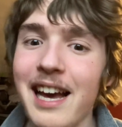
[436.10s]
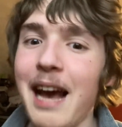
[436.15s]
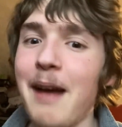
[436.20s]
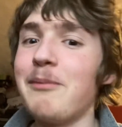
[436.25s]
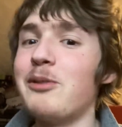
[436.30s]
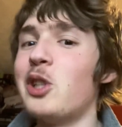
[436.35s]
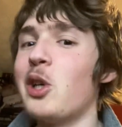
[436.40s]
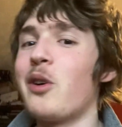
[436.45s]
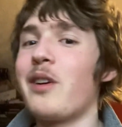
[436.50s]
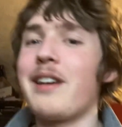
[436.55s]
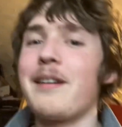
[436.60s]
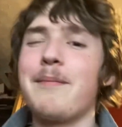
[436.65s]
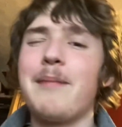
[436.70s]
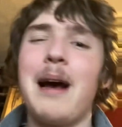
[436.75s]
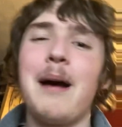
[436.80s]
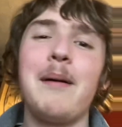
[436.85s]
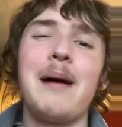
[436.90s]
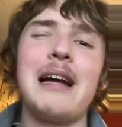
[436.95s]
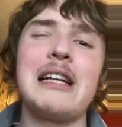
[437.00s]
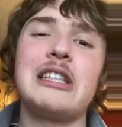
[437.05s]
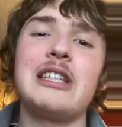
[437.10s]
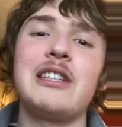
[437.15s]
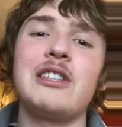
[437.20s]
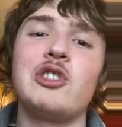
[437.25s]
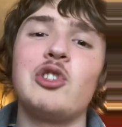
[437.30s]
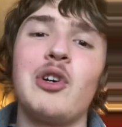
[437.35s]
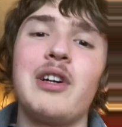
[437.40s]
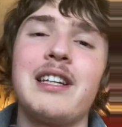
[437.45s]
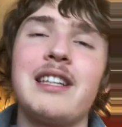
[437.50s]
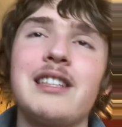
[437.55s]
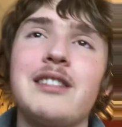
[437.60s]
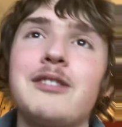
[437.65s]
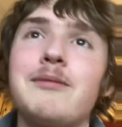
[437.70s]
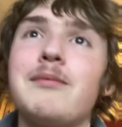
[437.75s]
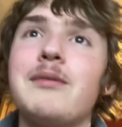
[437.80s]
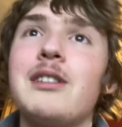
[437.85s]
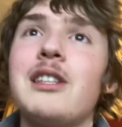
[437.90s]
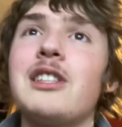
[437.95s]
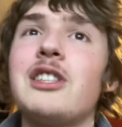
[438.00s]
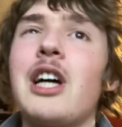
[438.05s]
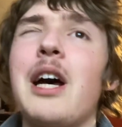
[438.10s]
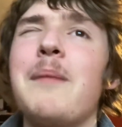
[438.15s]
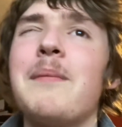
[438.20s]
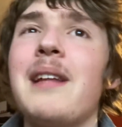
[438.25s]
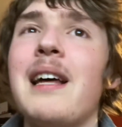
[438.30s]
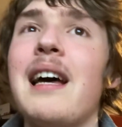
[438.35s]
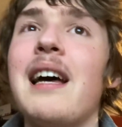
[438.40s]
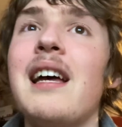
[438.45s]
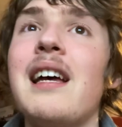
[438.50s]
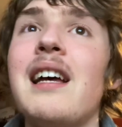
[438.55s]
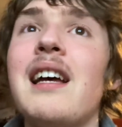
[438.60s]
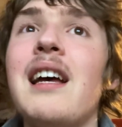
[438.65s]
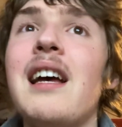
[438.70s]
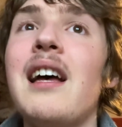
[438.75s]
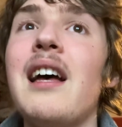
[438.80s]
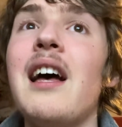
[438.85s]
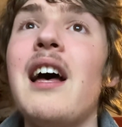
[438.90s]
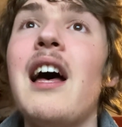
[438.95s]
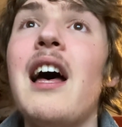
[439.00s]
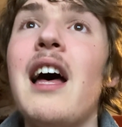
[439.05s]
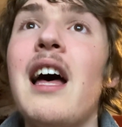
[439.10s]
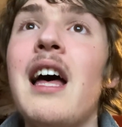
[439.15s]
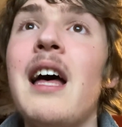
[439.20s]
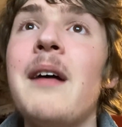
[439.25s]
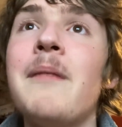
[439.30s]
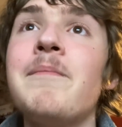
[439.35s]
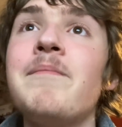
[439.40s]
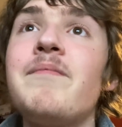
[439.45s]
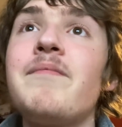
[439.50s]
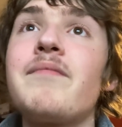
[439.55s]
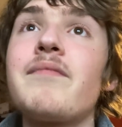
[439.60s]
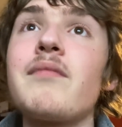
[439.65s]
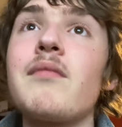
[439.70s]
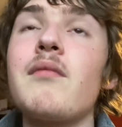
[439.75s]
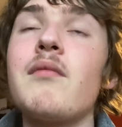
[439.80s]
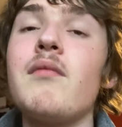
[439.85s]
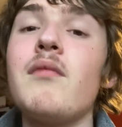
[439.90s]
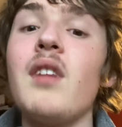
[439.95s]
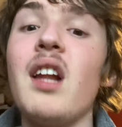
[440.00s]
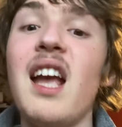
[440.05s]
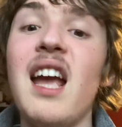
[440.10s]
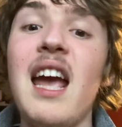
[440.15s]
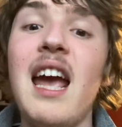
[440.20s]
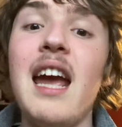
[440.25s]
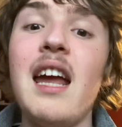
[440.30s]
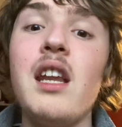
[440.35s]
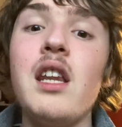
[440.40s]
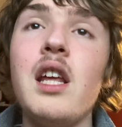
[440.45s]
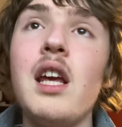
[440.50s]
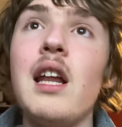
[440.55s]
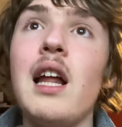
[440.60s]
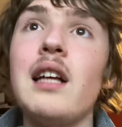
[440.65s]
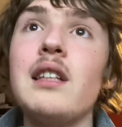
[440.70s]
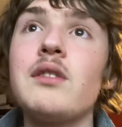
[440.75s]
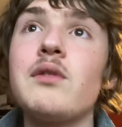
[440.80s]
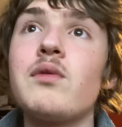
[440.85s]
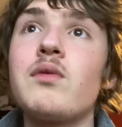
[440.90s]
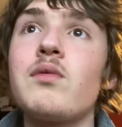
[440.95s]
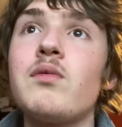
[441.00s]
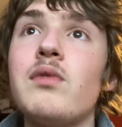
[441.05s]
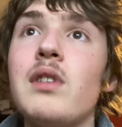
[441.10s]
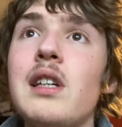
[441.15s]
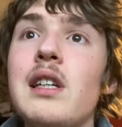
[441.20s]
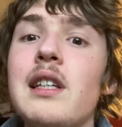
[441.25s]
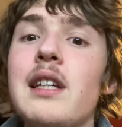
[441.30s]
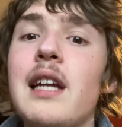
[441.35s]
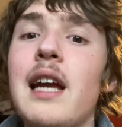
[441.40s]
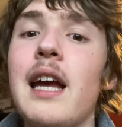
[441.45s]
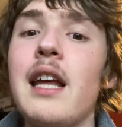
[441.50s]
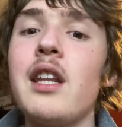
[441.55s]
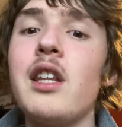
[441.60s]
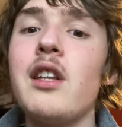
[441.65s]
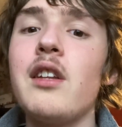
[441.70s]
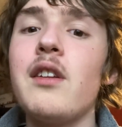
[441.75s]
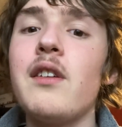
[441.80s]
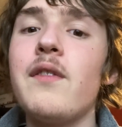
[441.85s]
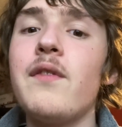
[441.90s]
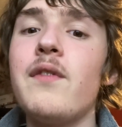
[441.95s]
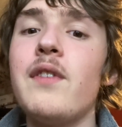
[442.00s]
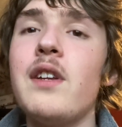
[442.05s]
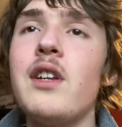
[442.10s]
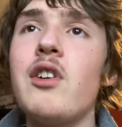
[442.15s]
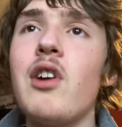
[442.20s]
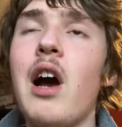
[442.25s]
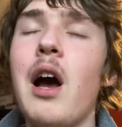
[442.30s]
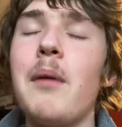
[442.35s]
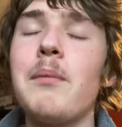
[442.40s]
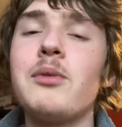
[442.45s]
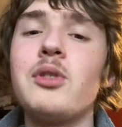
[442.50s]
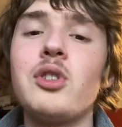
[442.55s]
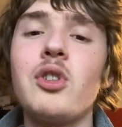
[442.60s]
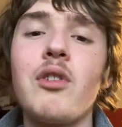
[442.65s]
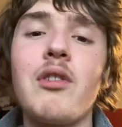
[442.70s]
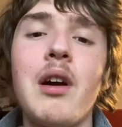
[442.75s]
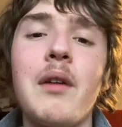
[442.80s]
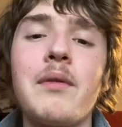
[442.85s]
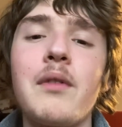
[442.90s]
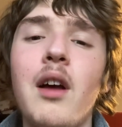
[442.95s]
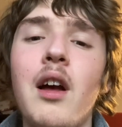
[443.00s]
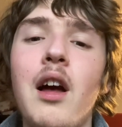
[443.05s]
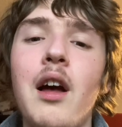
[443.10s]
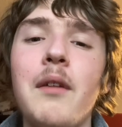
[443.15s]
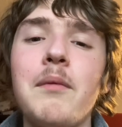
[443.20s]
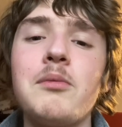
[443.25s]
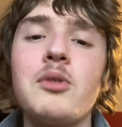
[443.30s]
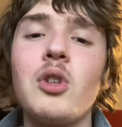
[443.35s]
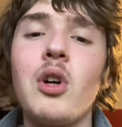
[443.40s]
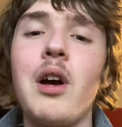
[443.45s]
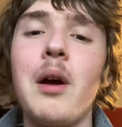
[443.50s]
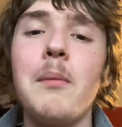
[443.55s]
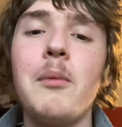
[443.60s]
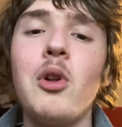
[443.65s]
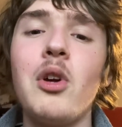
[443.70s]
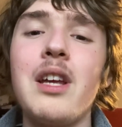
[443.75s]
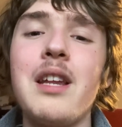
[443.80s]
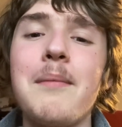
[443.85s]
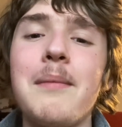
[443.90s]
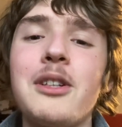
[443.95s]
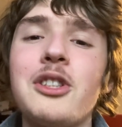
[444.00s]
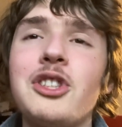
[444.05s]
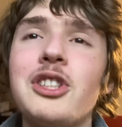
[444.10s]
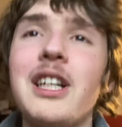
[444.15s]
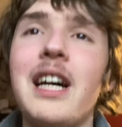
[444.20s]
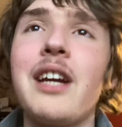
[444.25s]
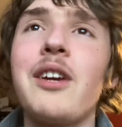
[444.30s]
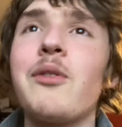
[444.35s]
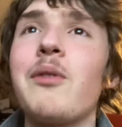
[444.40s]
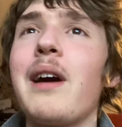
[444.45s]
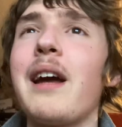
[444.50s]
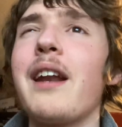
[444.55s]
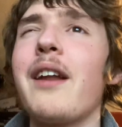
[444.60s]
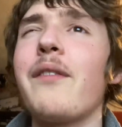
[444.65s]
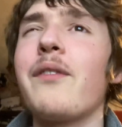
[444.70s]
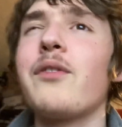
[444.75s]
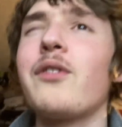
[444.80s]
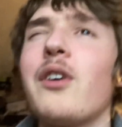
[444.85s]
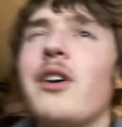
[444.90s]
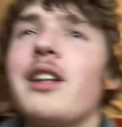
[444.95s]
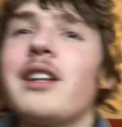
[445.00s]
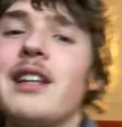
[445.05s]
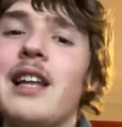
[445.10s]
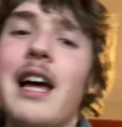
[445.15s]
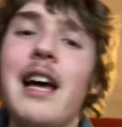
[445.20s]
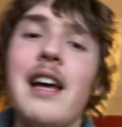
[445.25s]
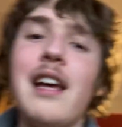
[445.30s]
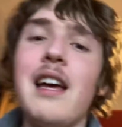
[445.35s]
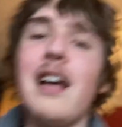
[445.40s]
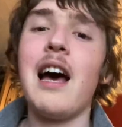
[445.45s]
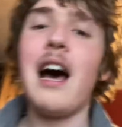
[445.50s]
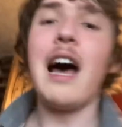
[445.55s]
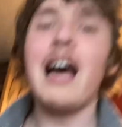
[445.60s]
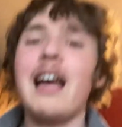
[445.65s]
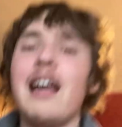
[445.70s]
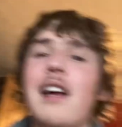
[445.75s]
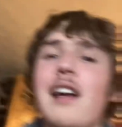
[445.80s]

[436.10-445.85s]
I'm joking, but I'm actually enjoying the, the time there. Um, and yeah, that's really the end of the video. I'm sorry. I've I'm sorry. I'm looking at my channel and I've got, I, I,